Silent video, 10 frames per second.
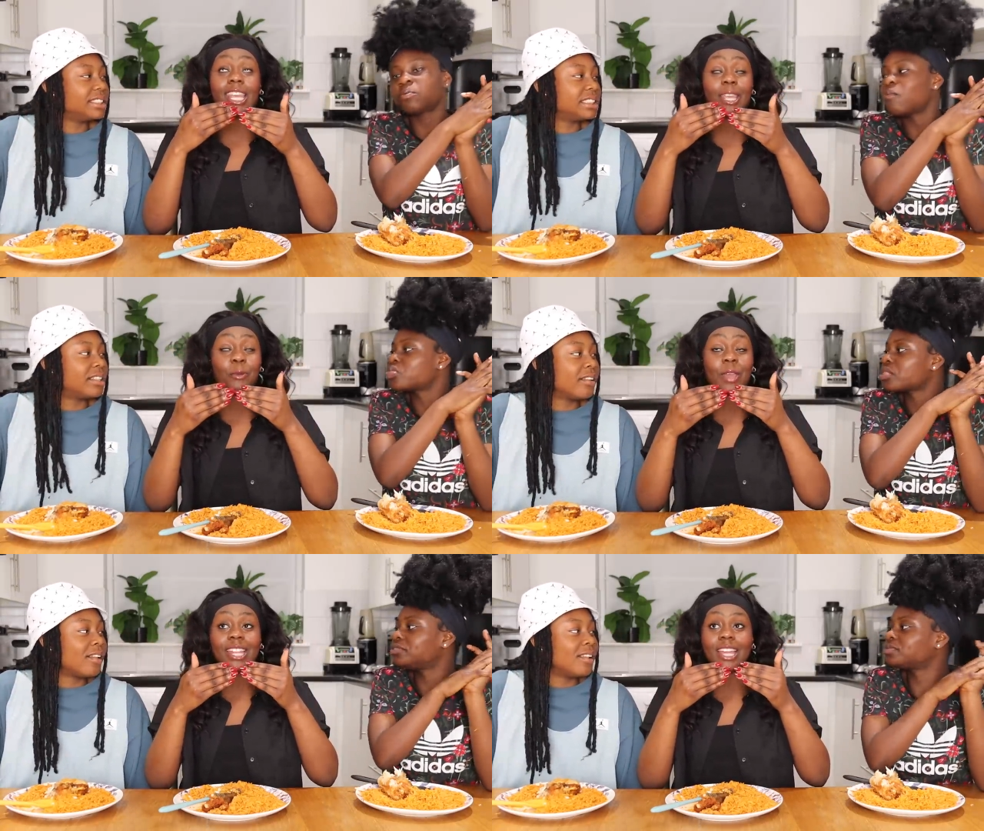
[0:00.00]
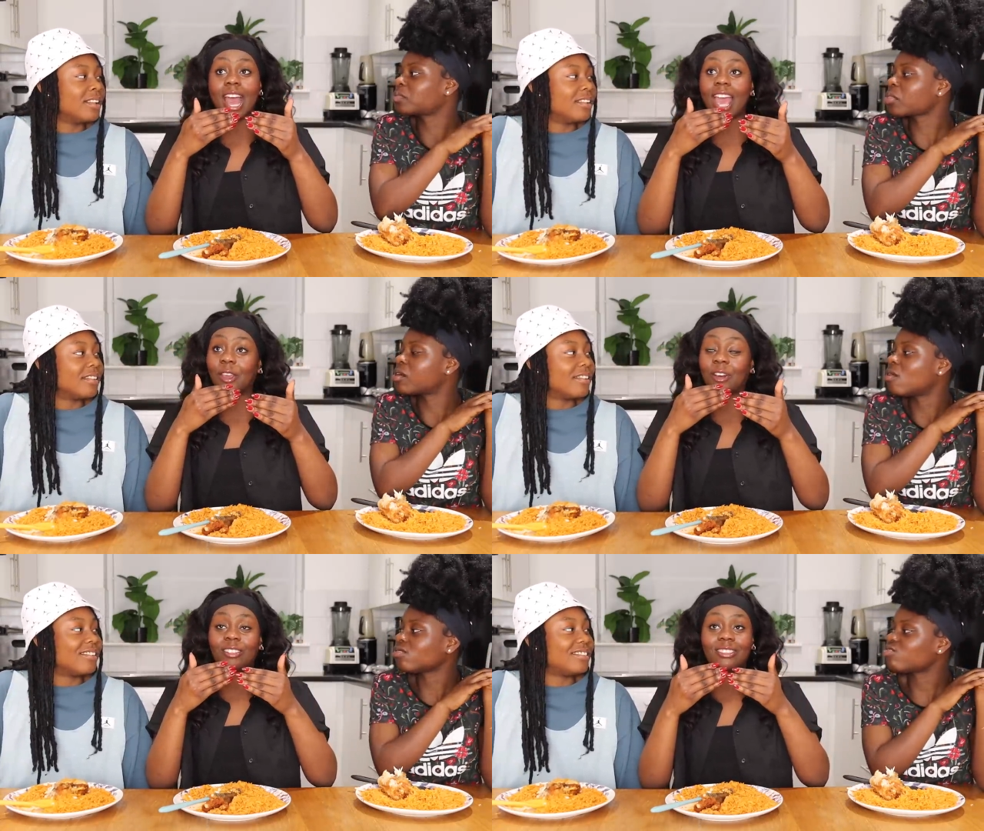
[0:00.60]
Speaker 1: him, we had
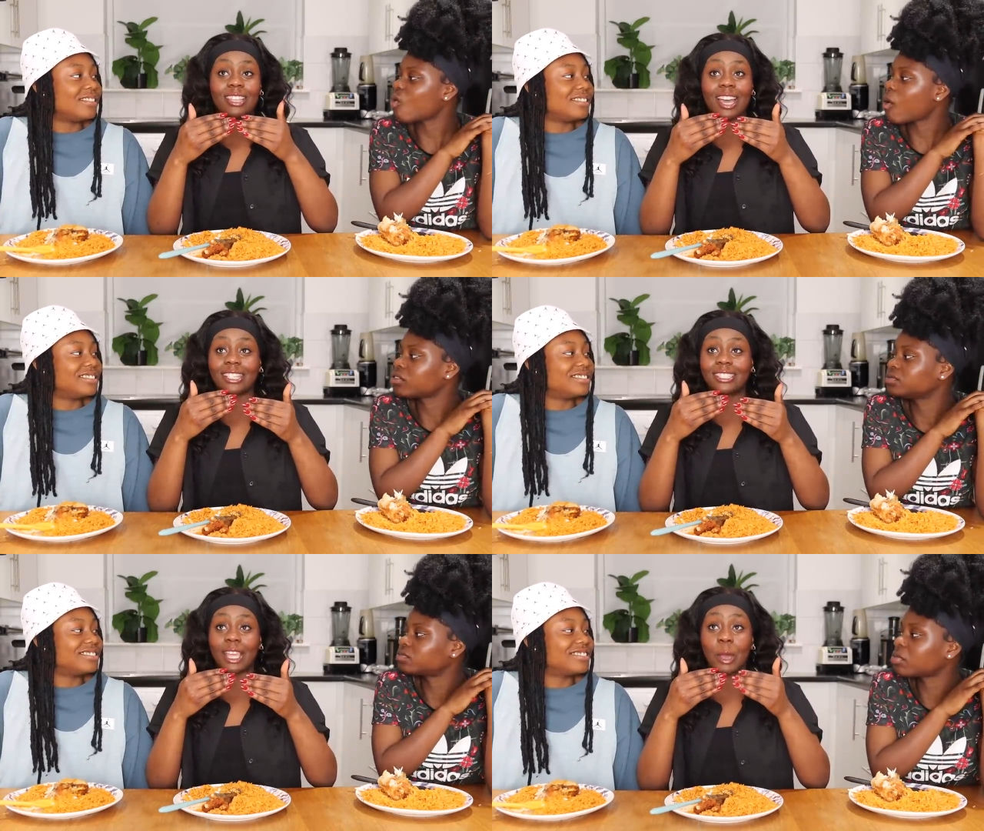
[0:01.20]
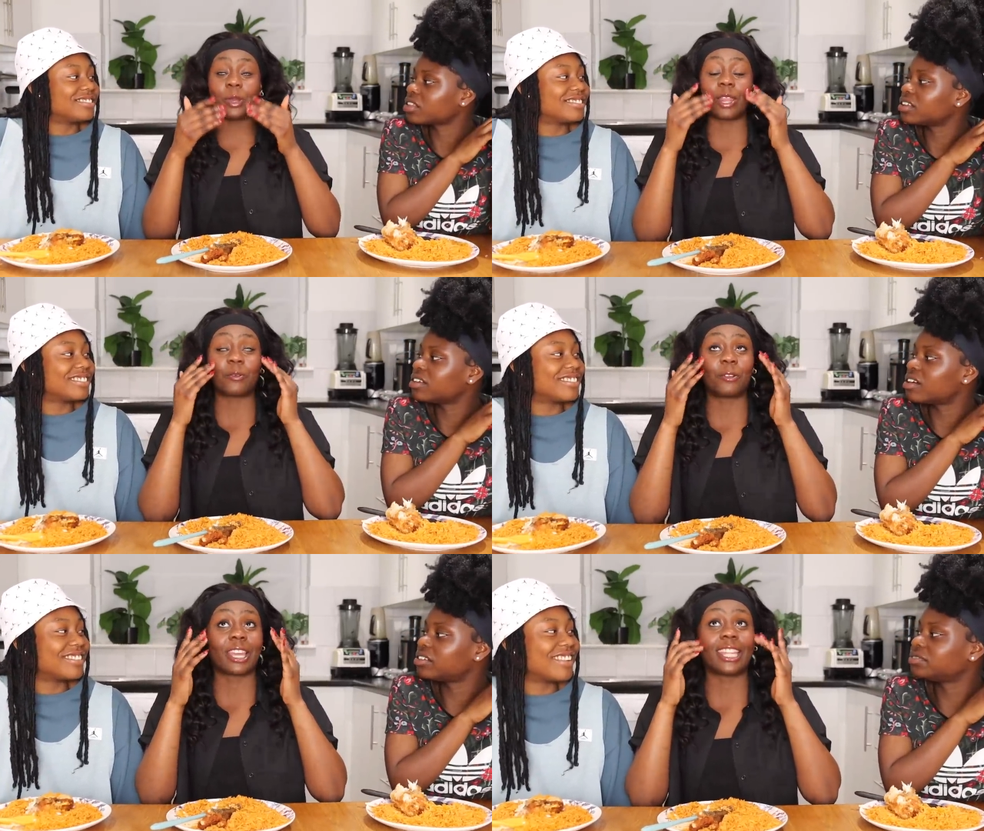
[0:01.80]
eye contact. I'll
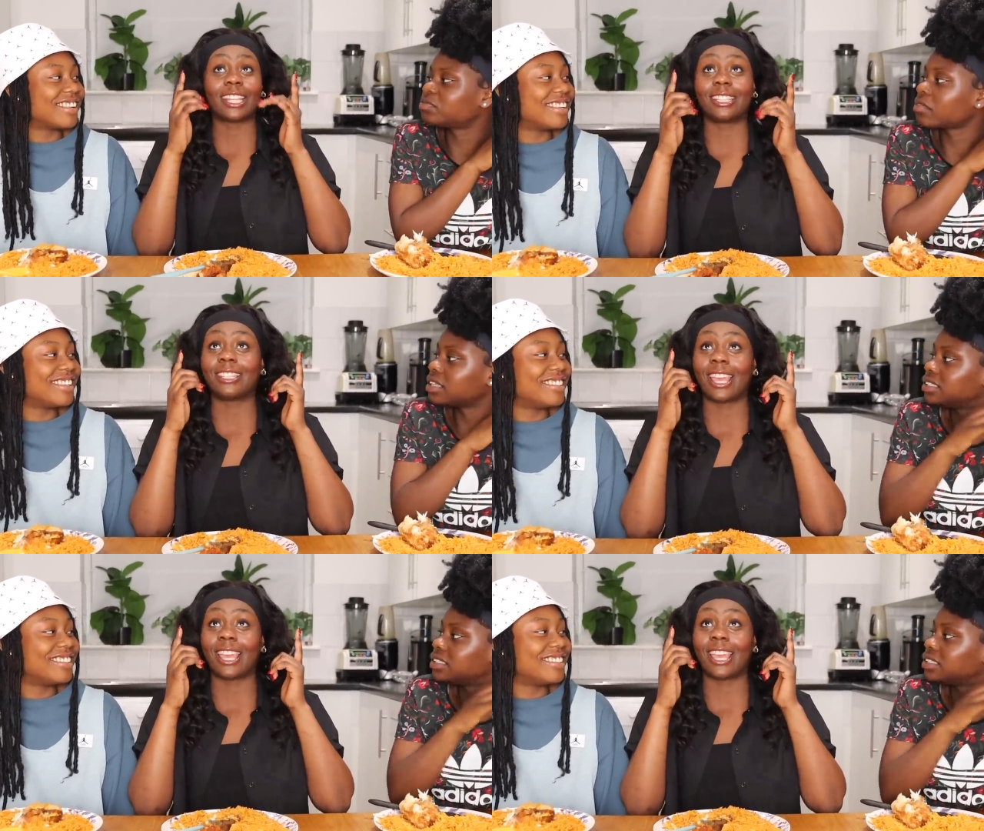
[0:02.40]
never forget that